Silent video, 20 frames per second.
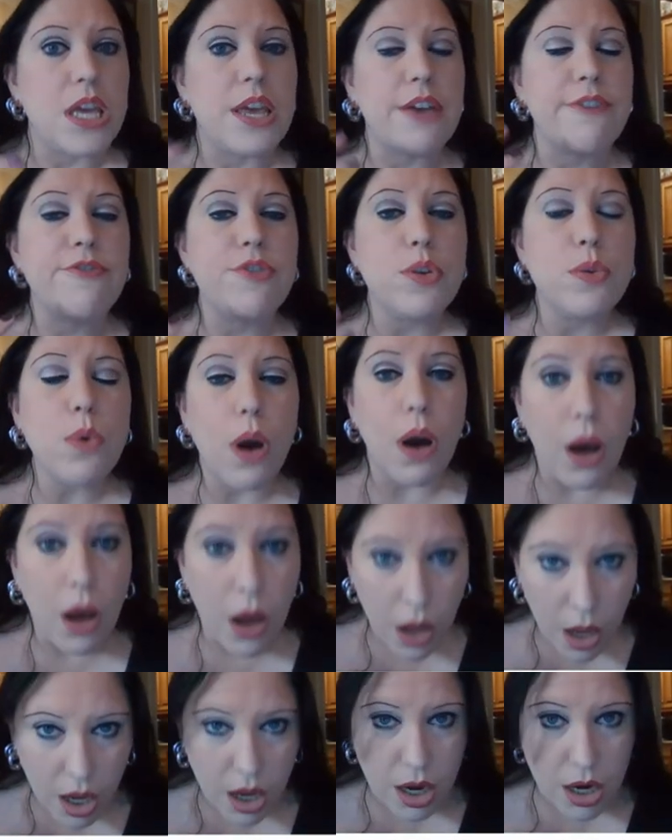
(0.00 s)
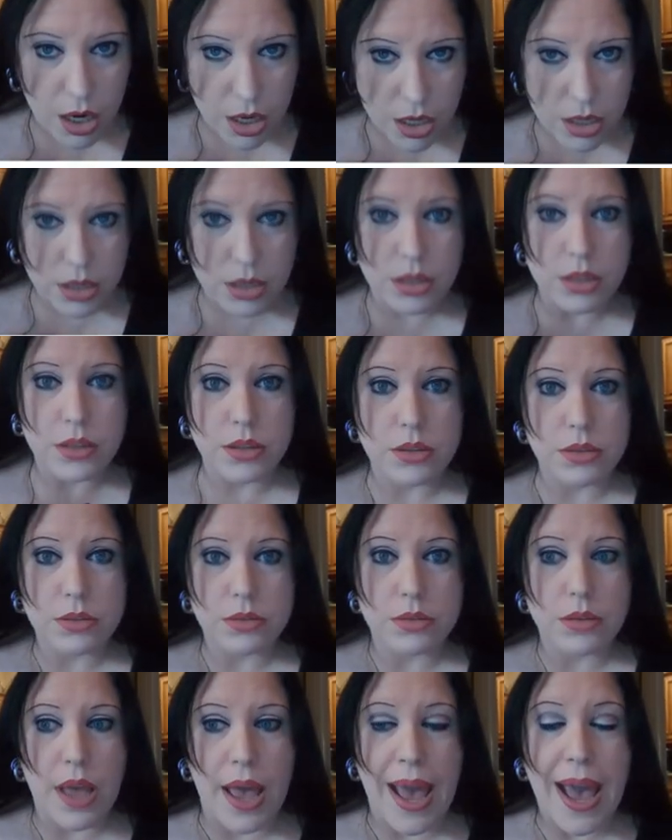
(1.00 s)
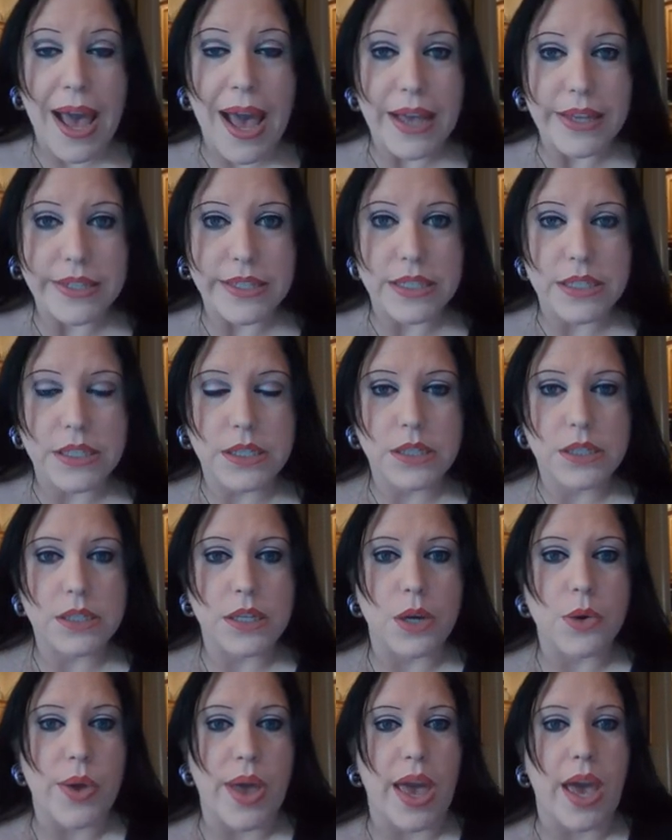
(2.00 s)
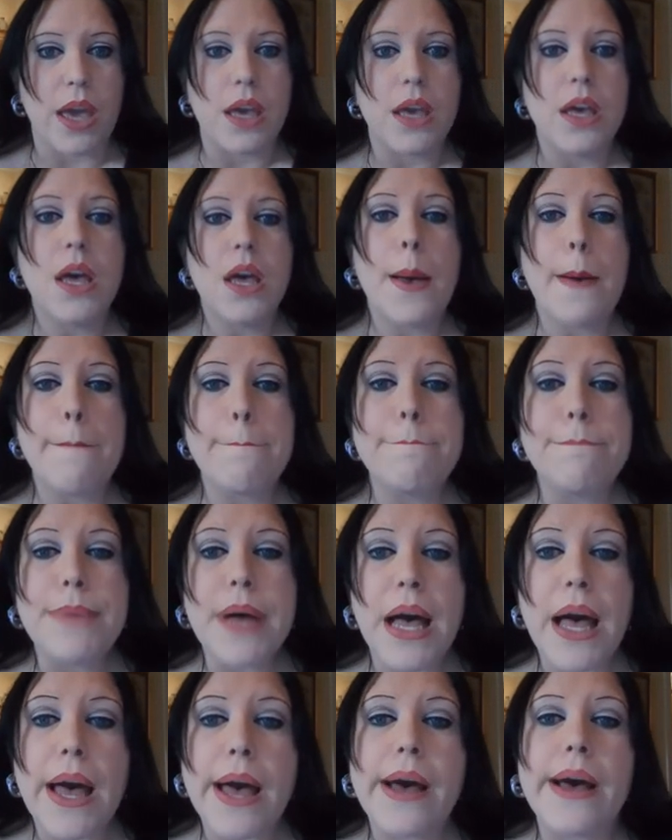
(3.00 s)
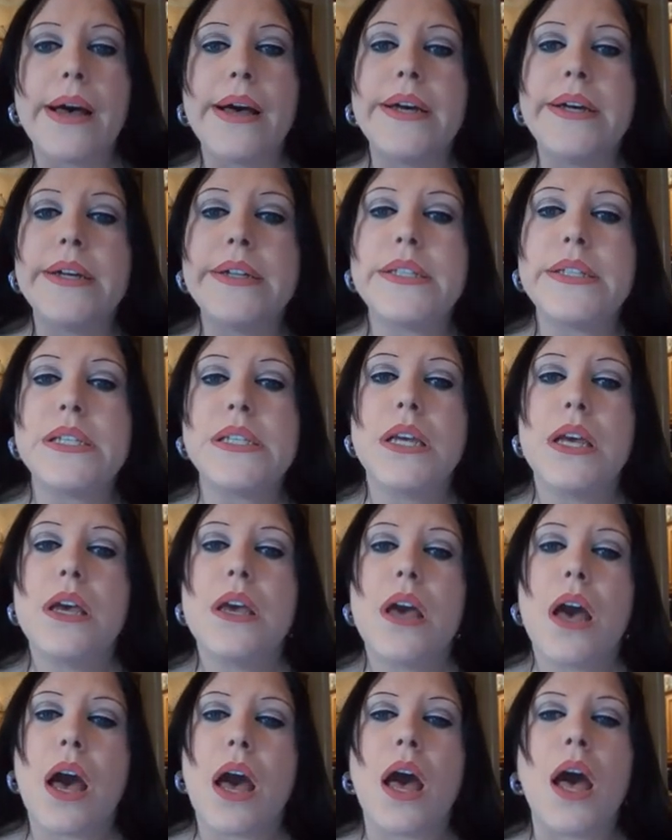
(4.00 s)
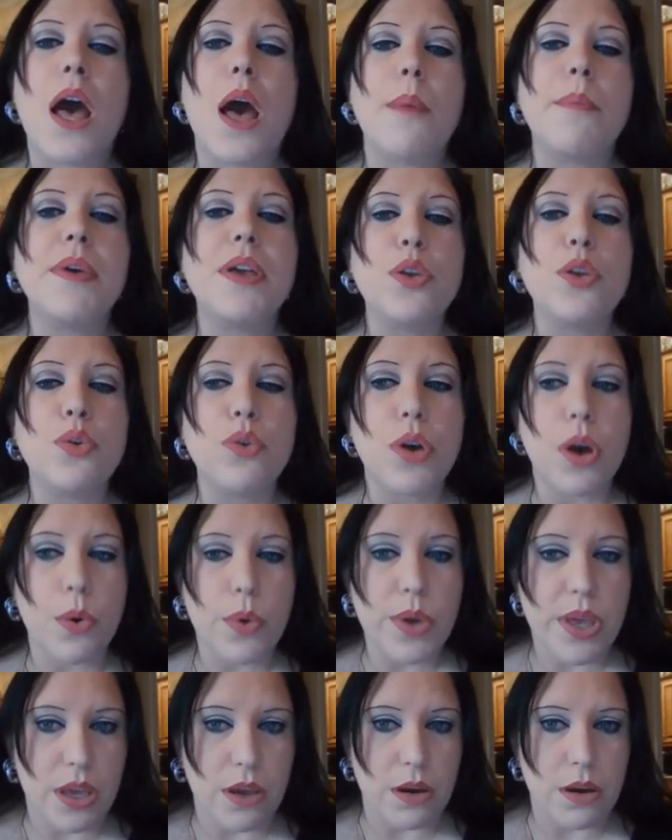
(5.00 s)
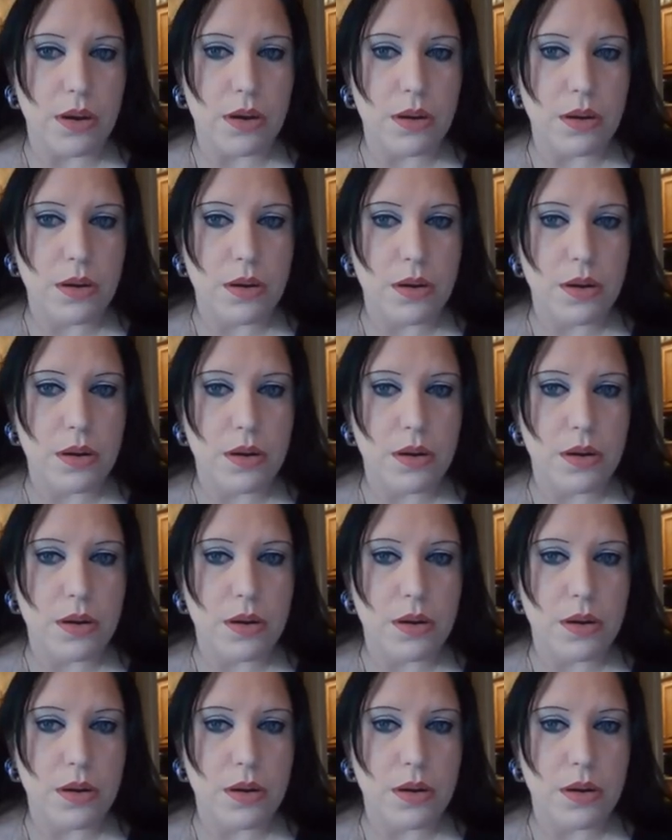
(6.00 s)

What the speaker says: If you are, ask, okay? But you go here